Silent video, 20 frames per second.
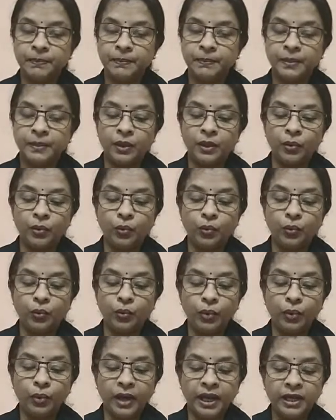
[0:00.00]
while
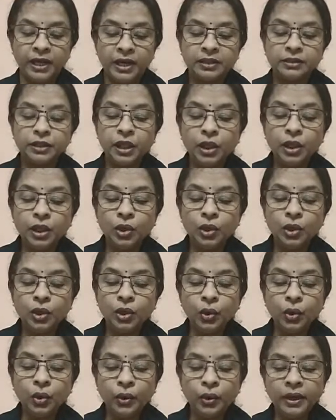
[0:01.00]
the low
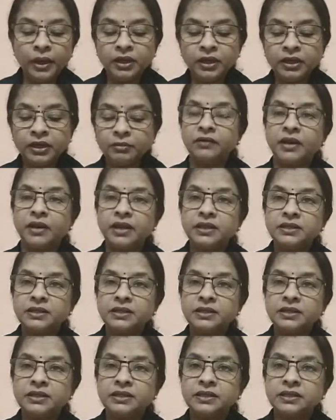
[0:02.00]
income countries
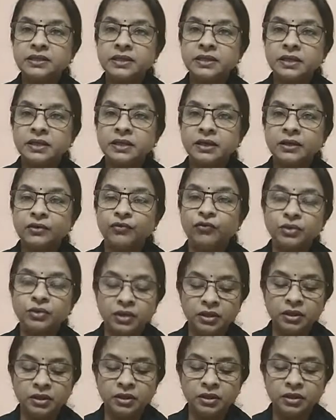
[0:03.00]
fall into
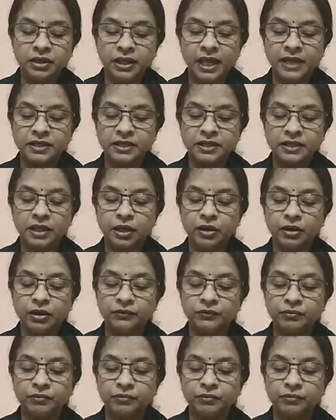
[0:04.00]
the category of,